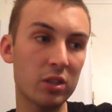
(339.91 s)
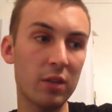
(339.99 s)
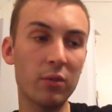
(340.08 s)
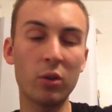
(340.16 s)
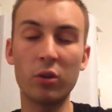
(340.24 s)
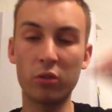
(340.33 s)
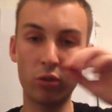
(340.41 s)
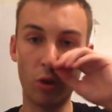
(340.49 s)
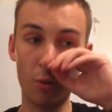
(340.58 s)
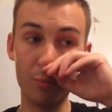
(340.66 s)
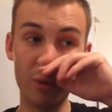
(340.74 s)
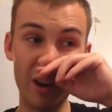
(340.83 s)
even on the
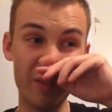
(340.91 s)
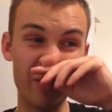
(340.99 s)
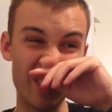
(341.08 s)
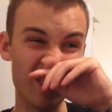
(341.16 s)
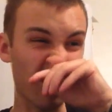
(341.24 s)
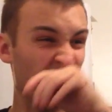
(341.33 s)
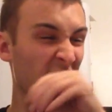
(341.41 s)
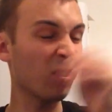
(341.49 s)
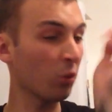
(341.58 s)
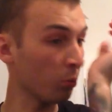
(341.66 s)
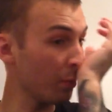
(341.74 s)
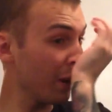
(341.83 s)
top where it fits
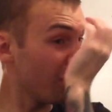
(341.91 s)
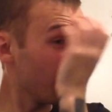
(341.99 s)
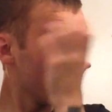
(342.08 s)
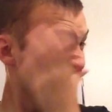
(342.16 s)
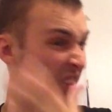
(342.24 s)
22mm.